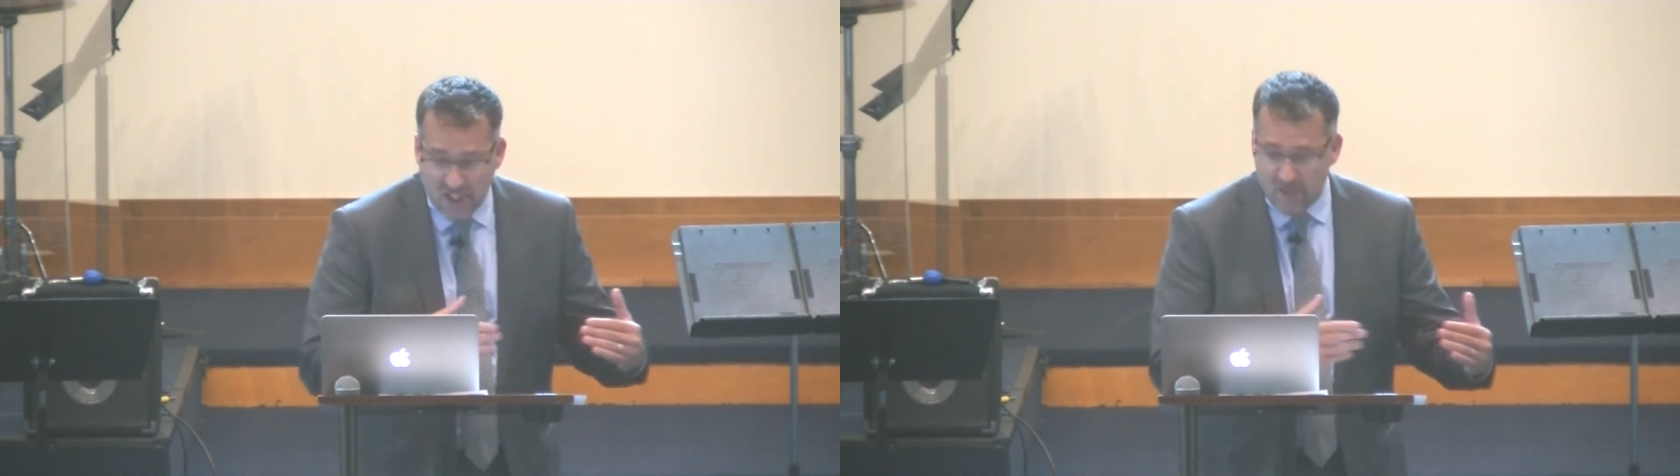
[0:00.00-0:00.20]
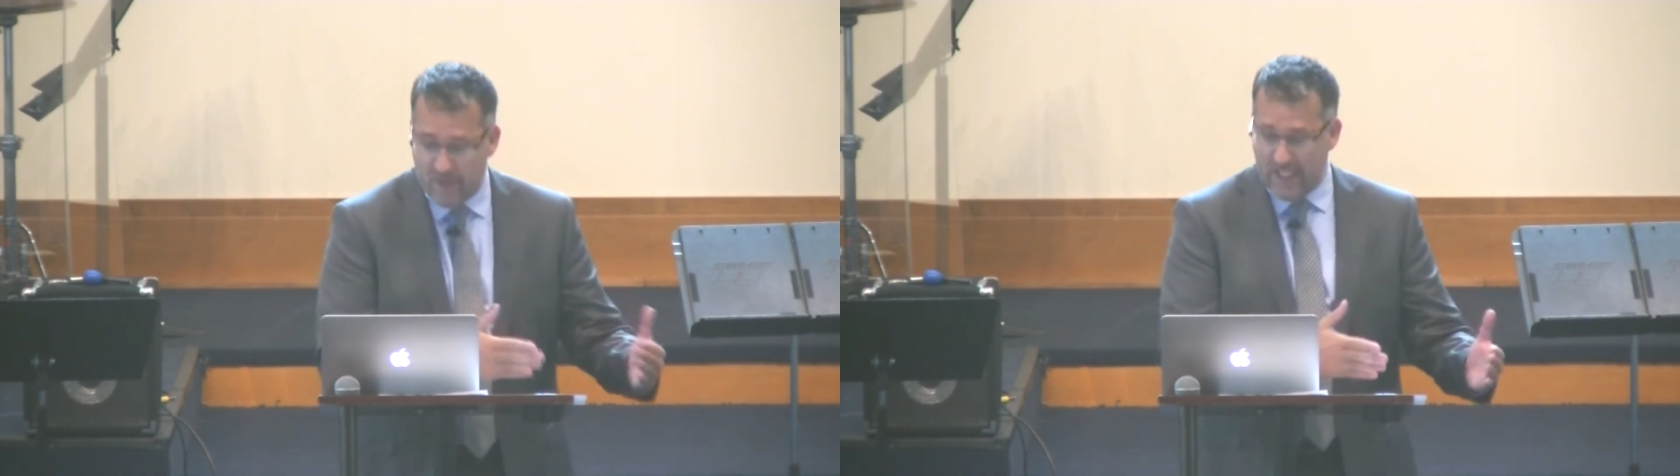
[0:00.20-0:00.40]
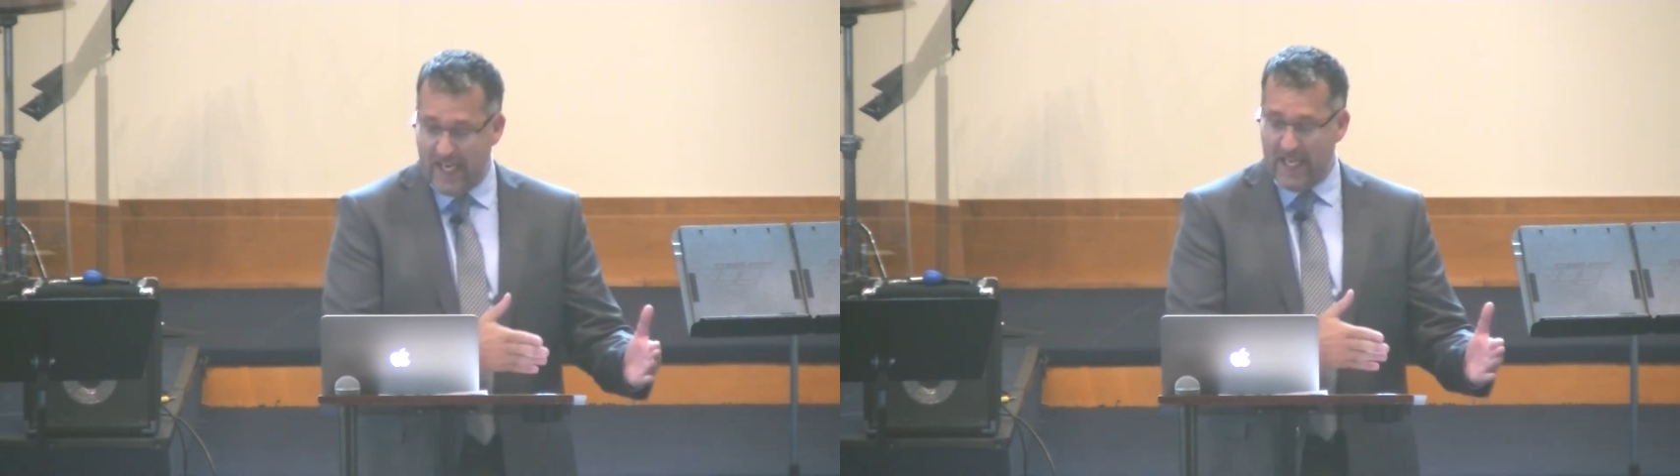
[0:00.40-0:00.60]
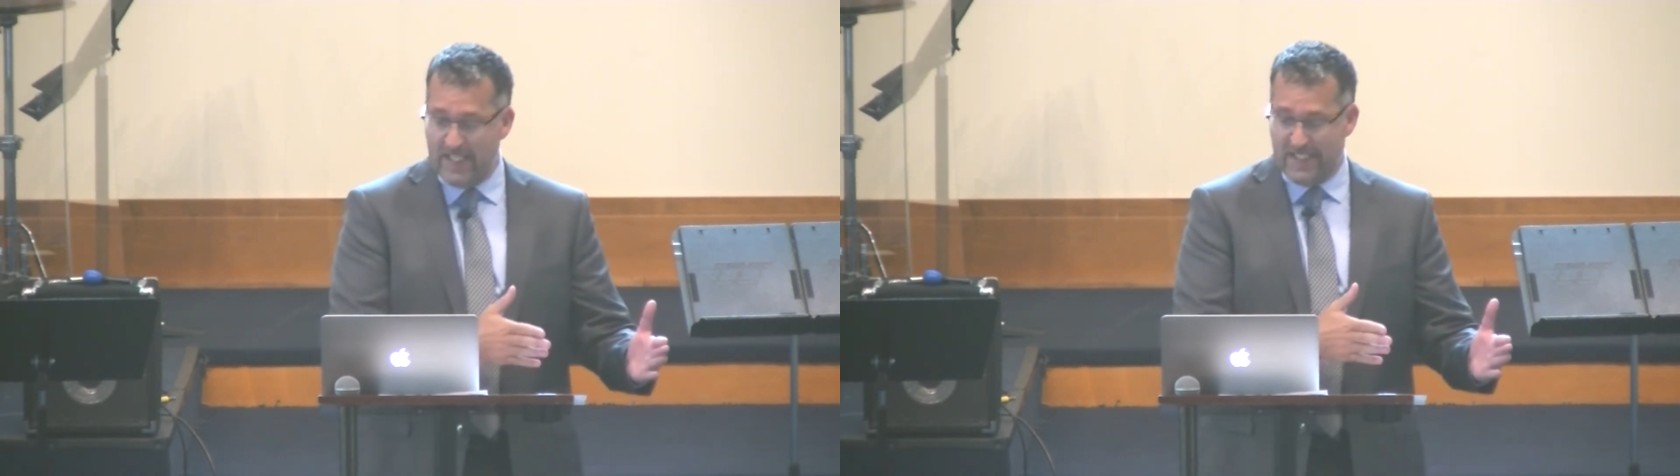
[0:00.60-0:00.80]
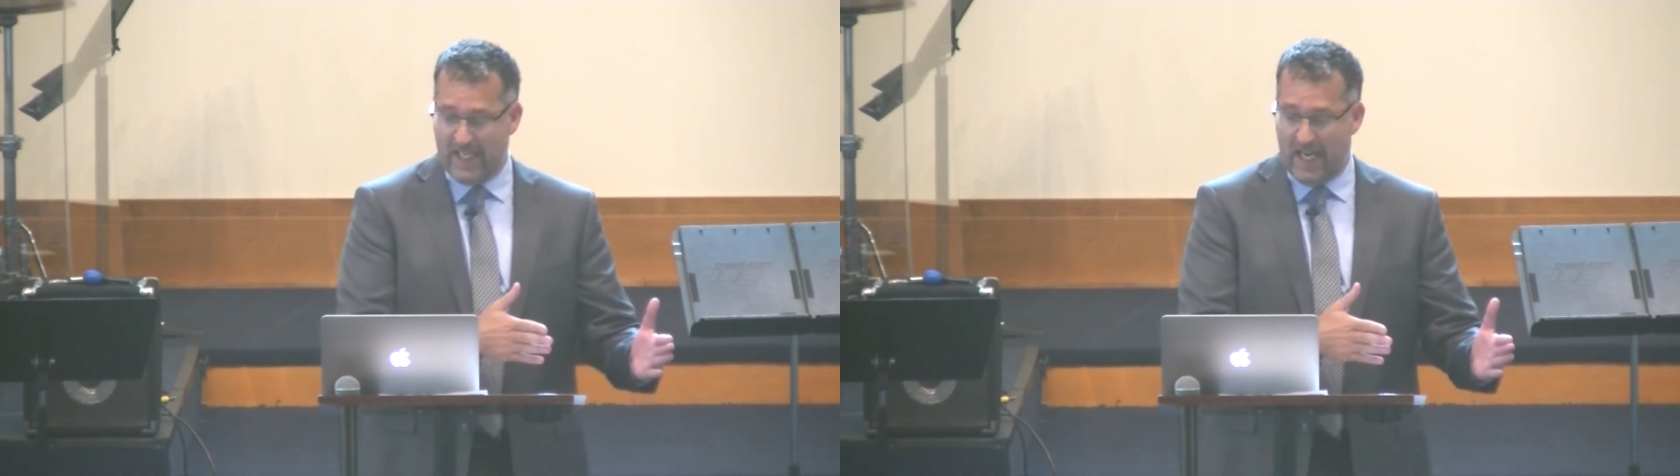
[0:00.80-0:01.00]
of relating
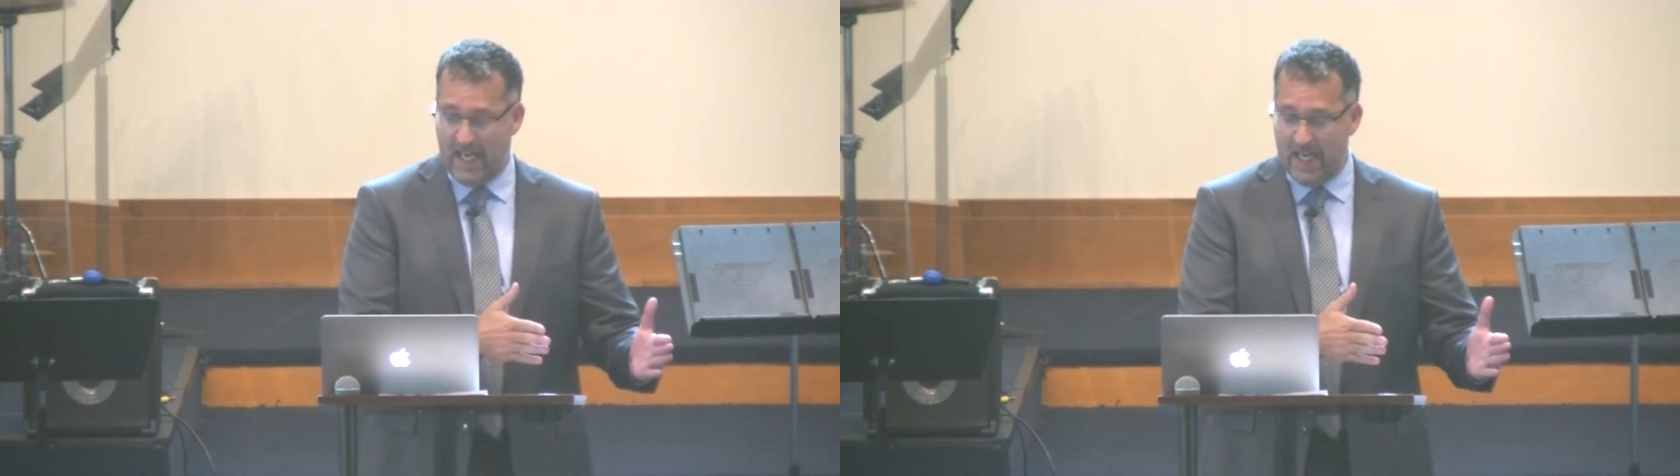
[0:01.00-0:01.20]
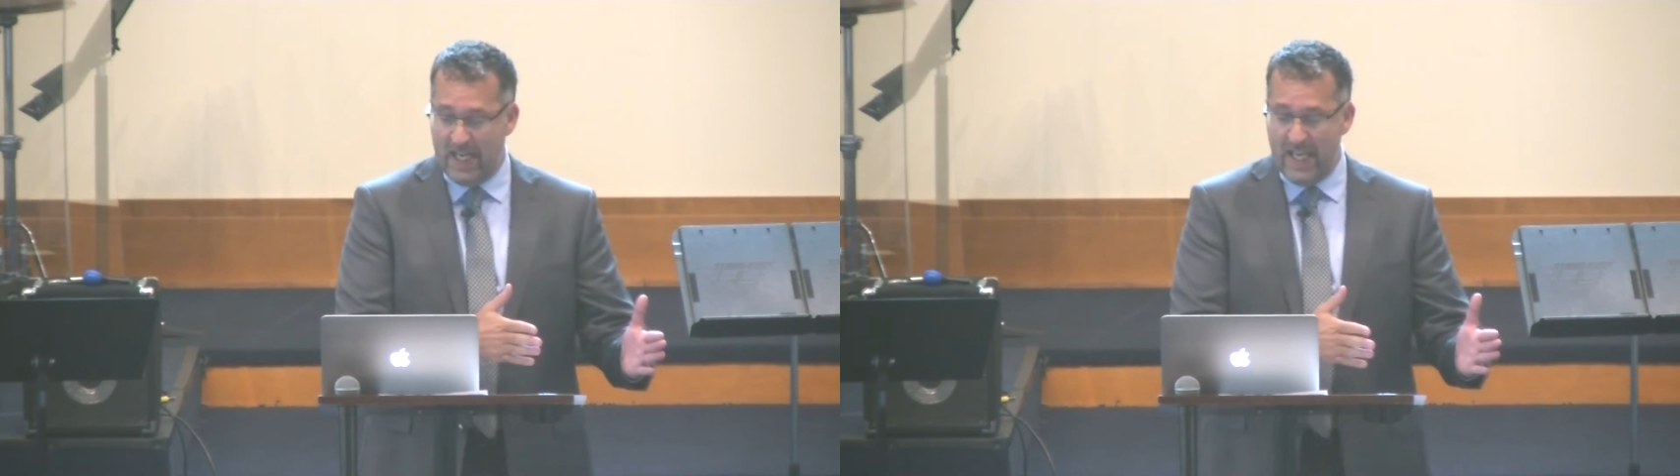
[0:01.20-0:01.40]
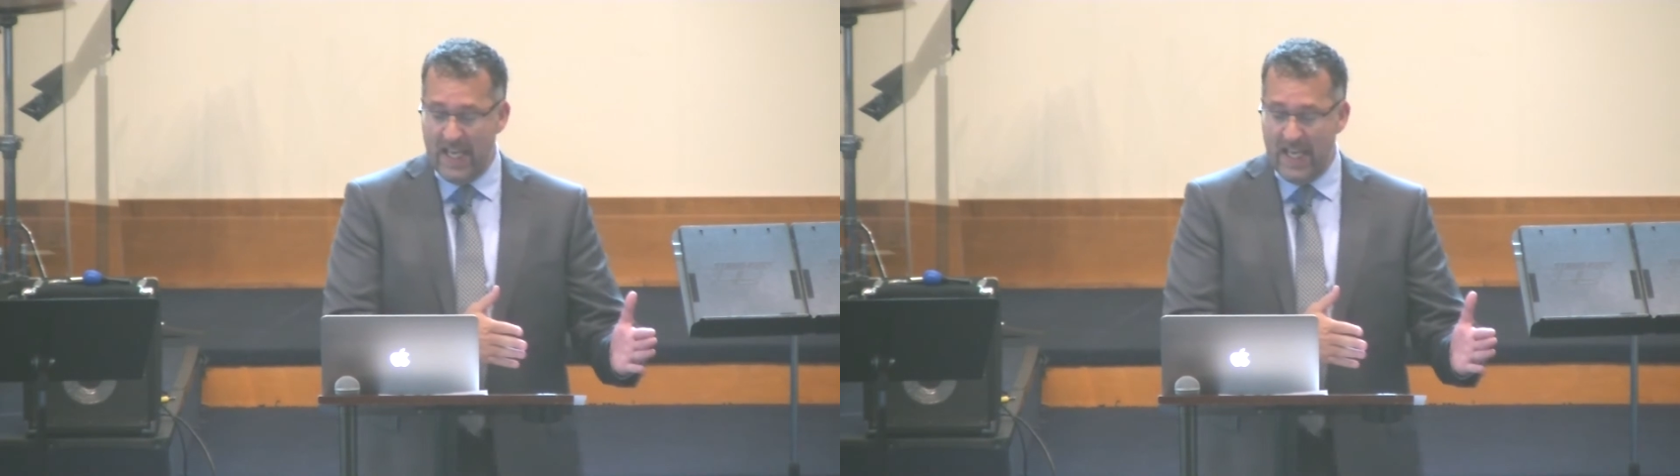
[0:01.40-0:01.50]
to God,